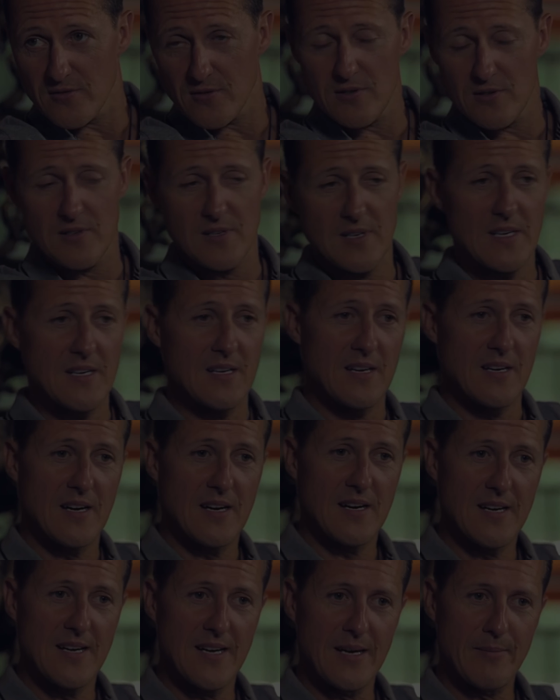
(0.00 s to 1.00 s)
brand
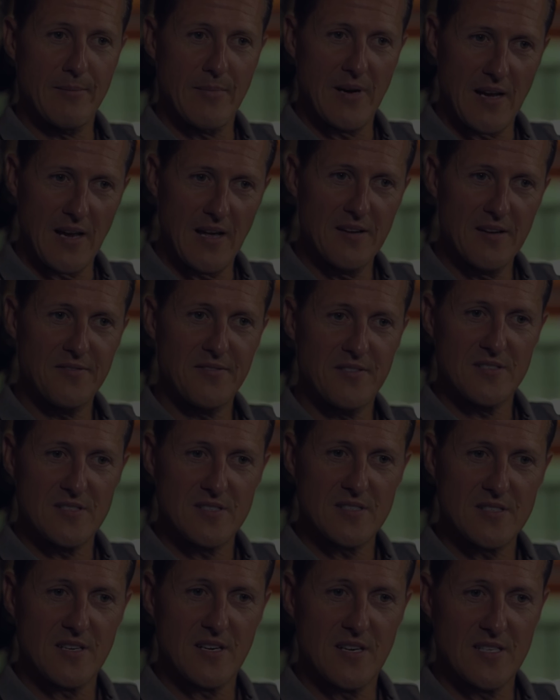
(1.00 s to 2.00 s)
safe, easy on
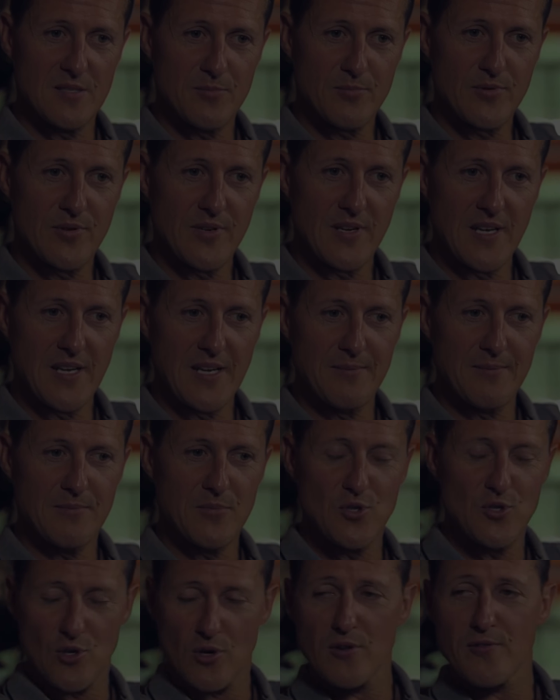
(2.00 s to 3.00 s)
the ears, and
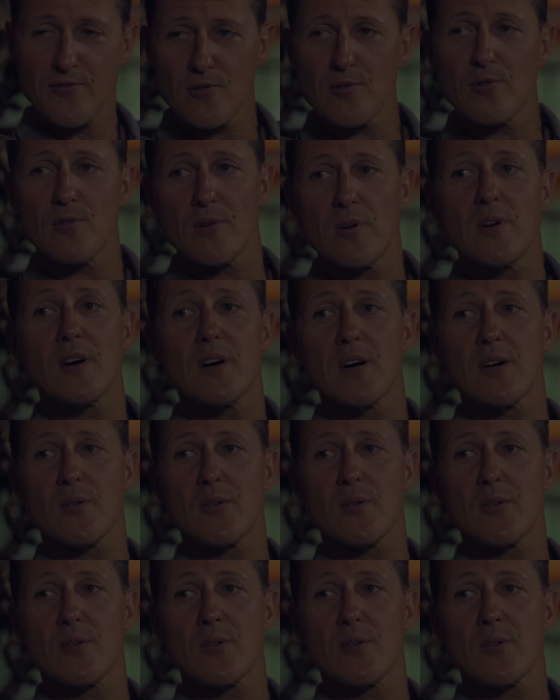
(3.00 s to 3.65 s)
well behaved.